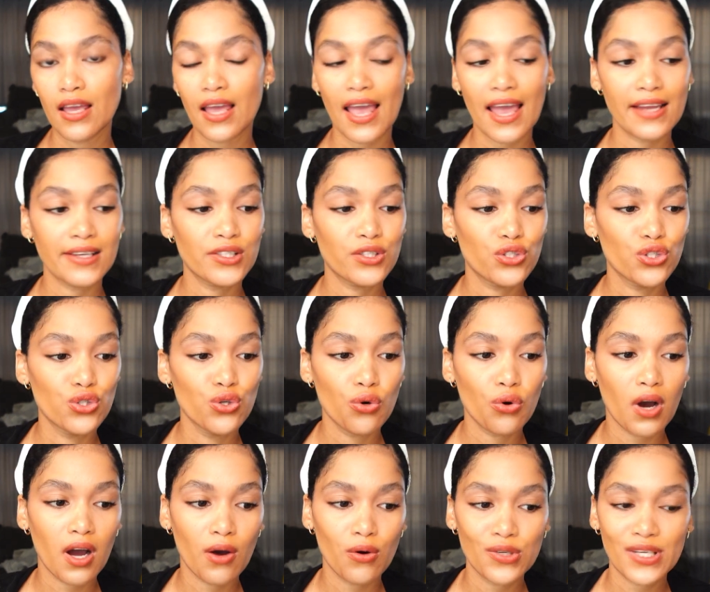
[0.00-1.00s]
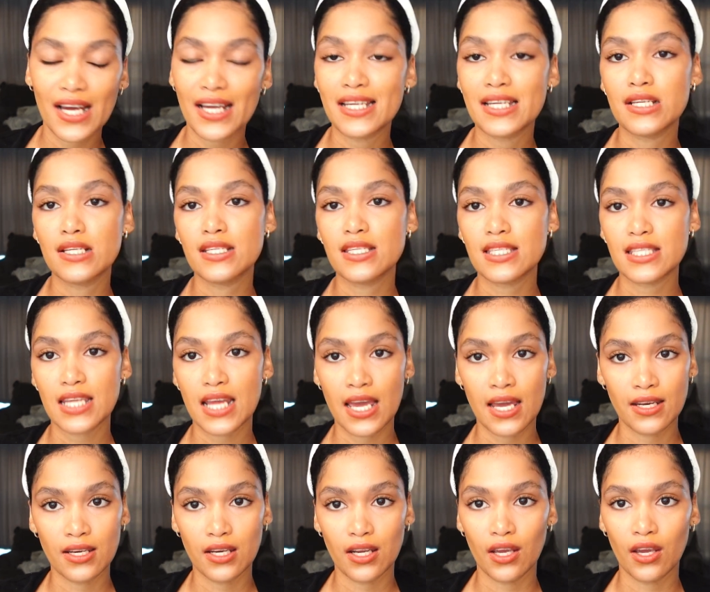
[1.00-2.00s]
and your own
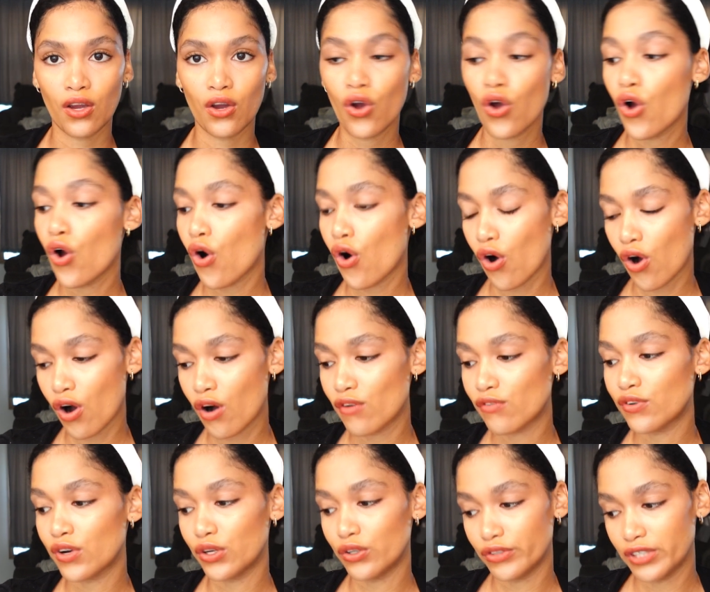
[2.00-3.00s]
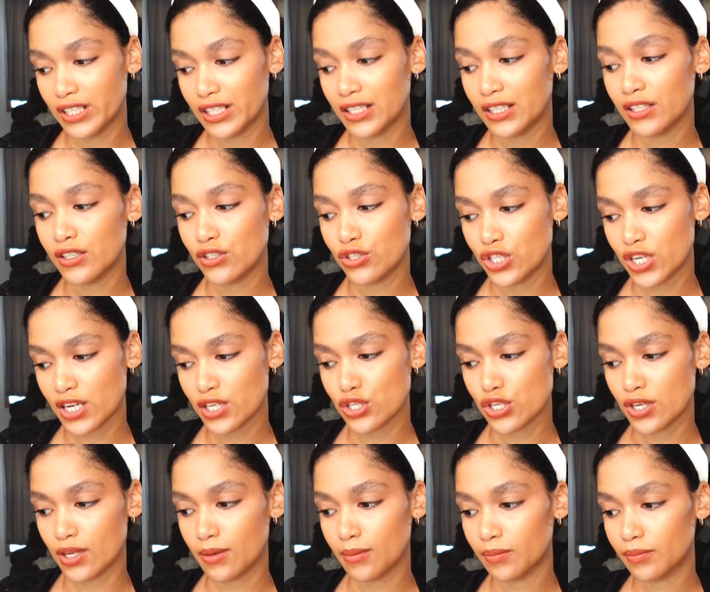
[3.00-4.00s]
understanding of
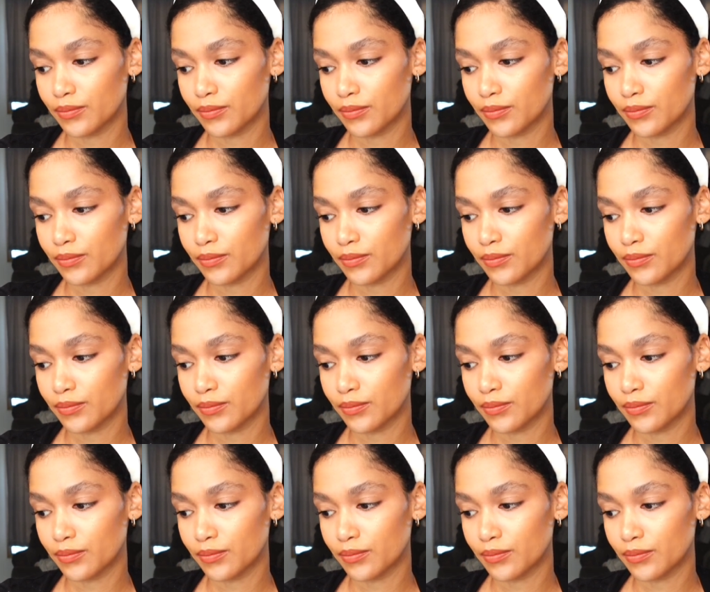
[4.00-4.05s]
rejection.